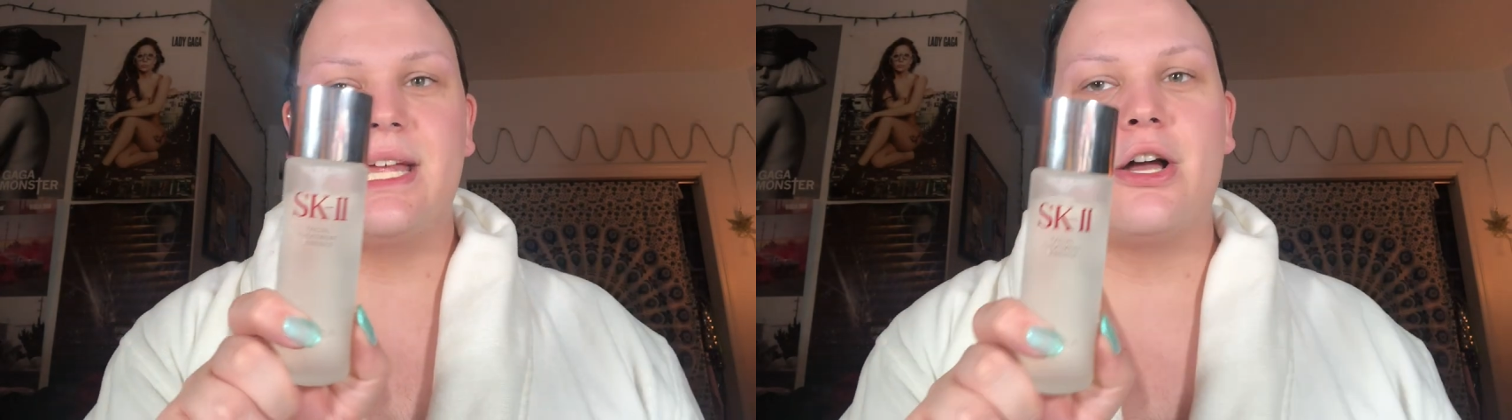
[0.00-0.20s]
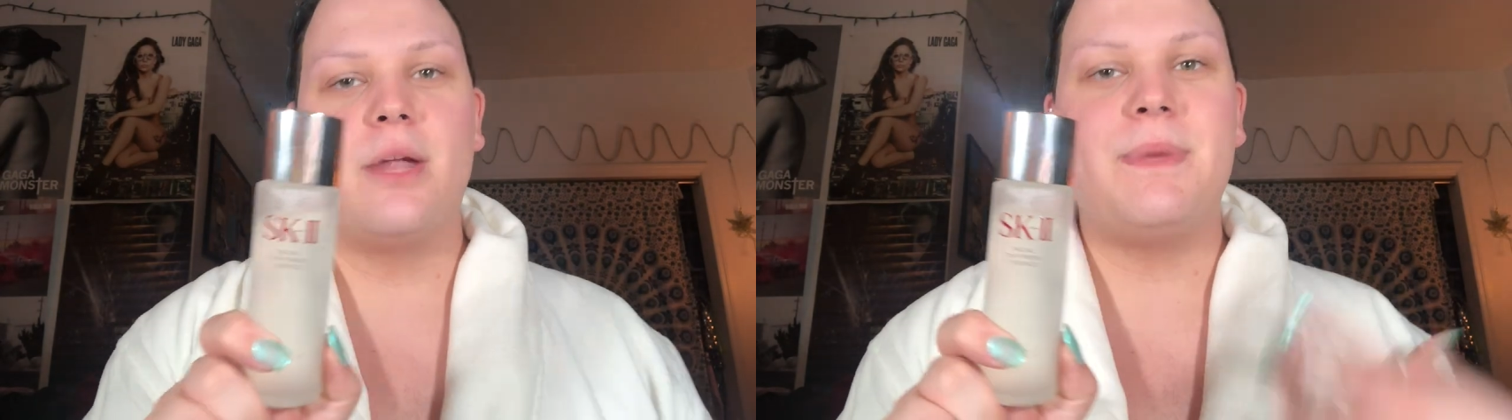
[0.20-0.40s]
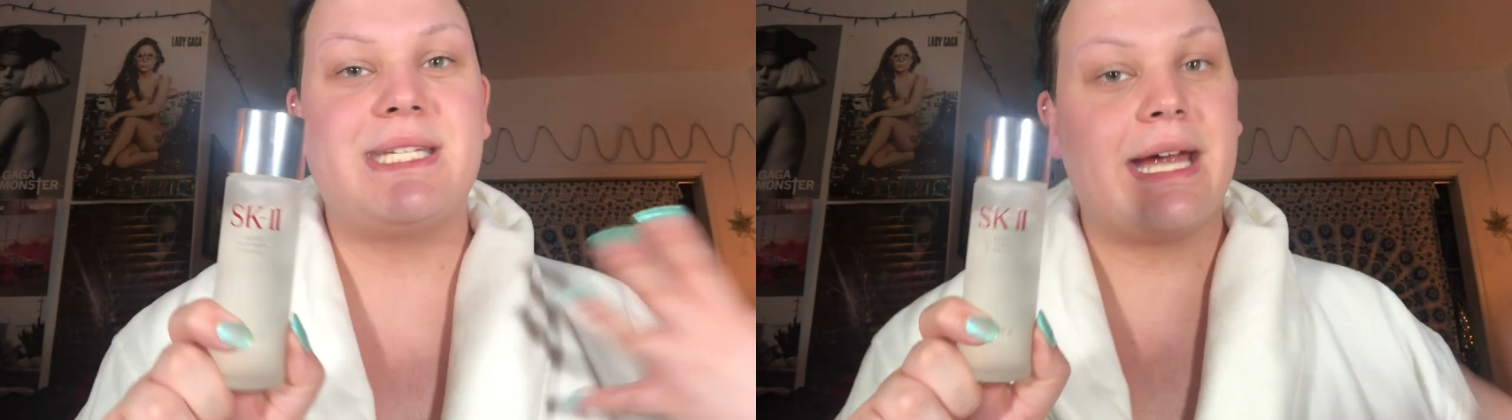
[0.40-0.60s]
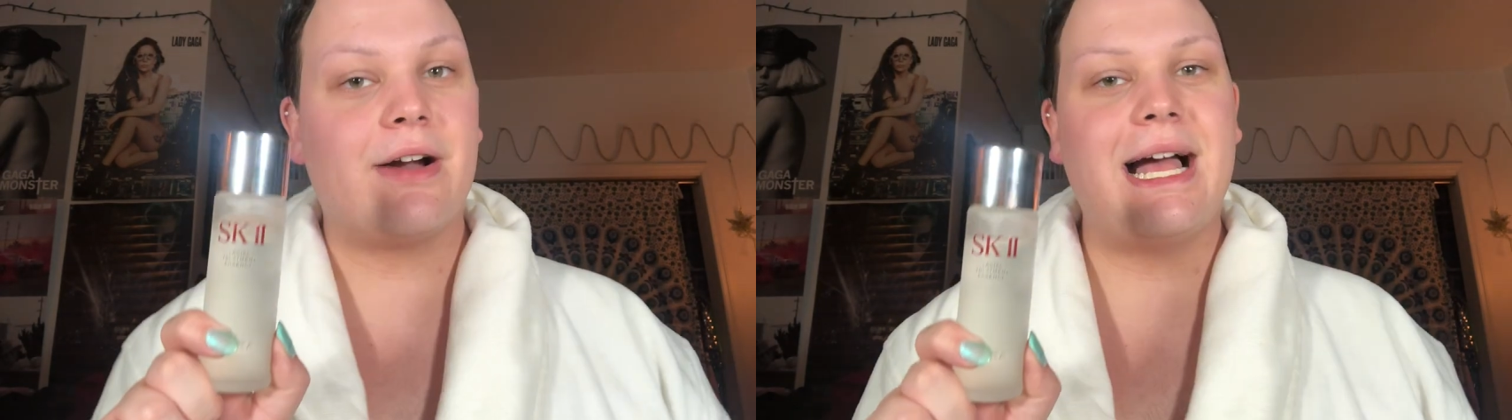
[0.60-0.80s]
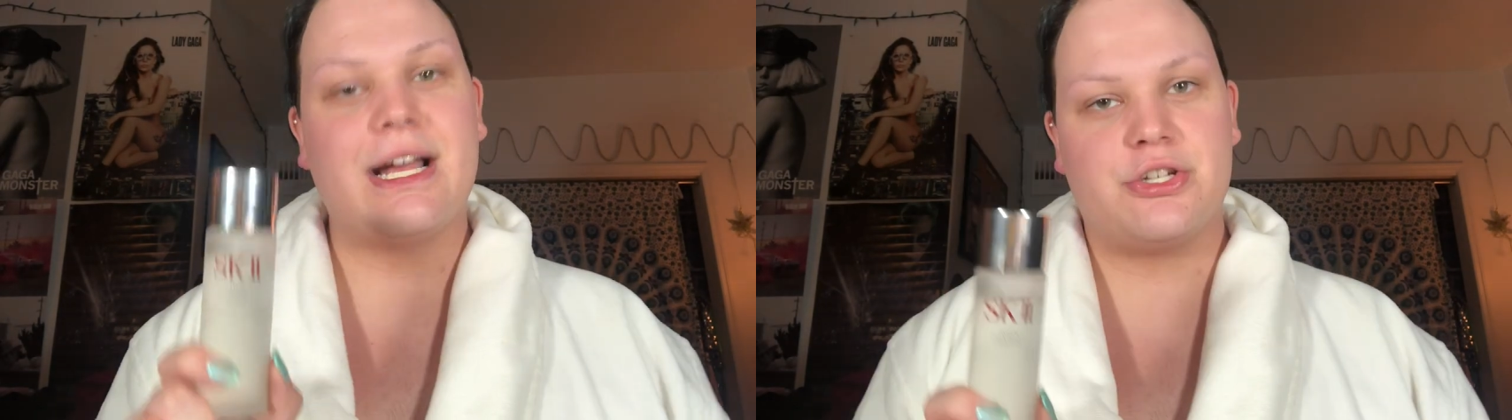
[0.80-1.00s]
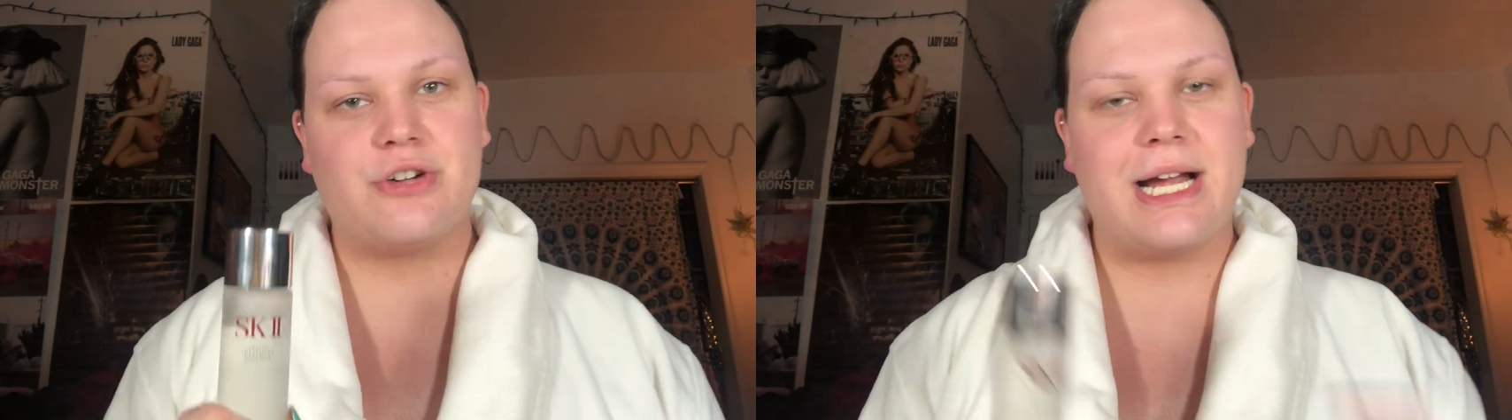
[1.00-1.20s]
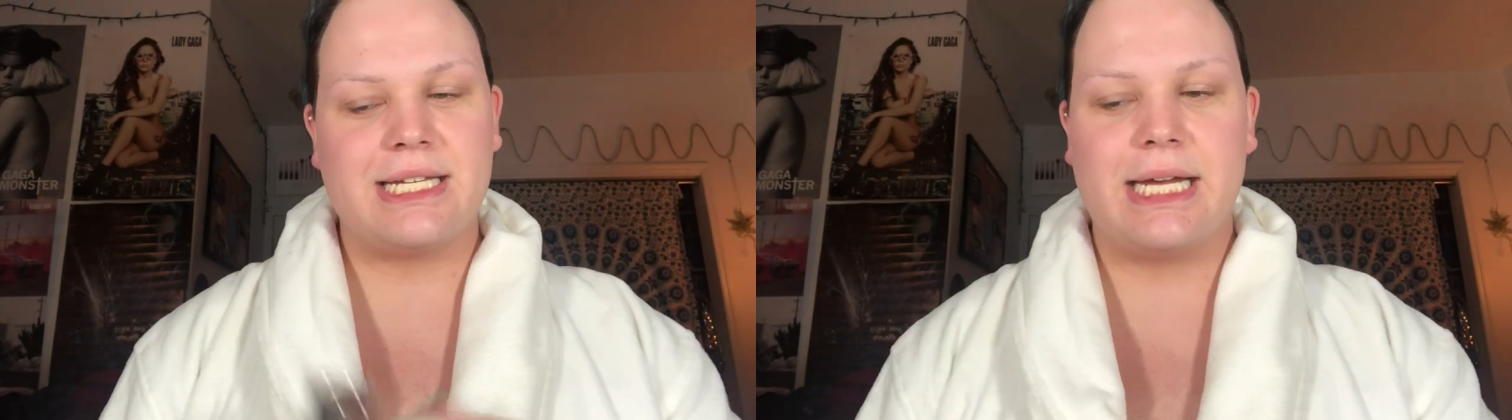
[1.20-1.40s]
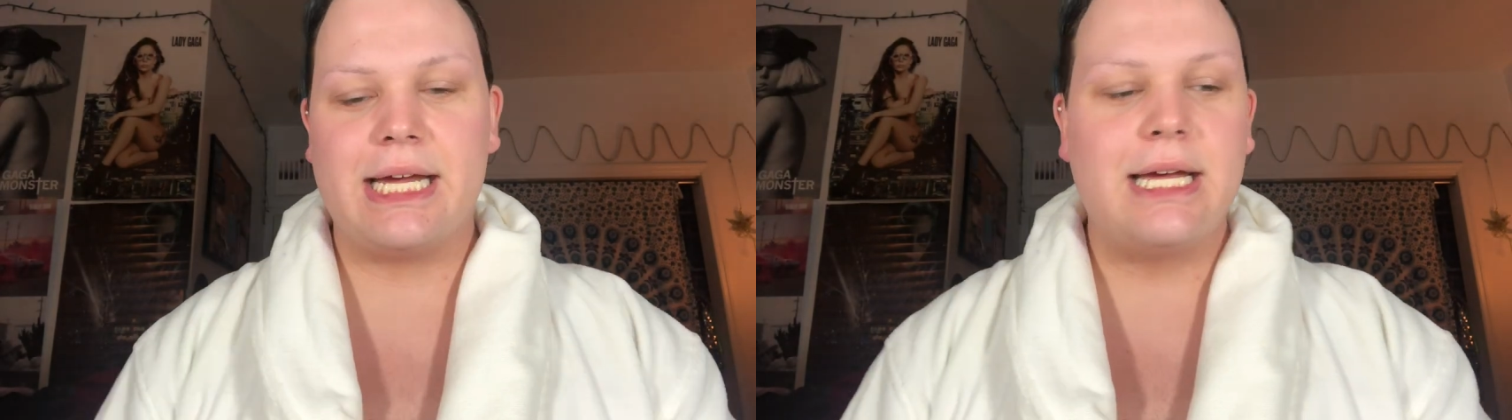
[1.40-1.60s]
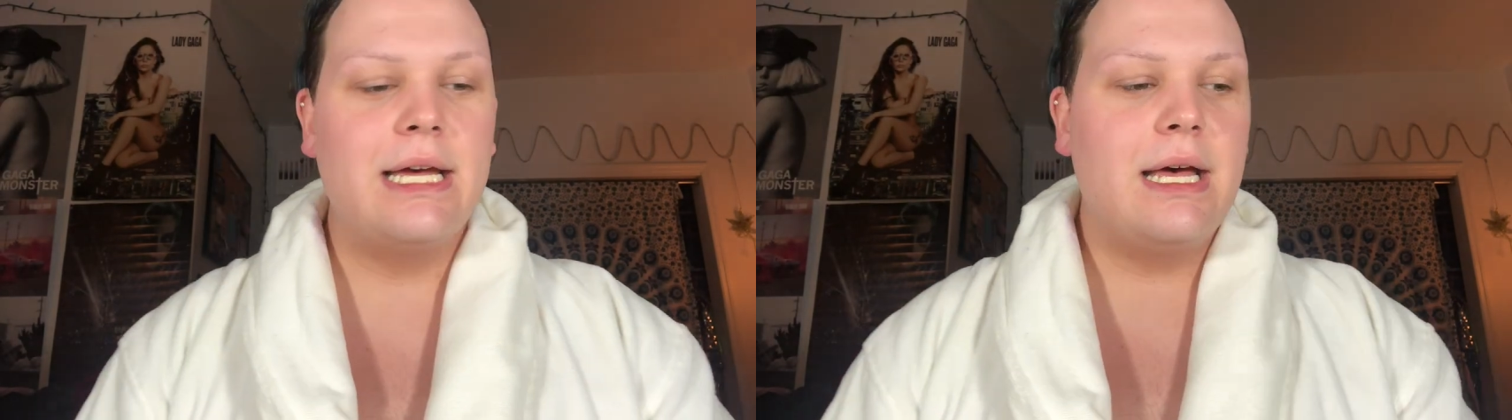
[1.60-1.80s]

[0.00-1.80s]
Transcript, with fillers: thing called Pitera extract in it.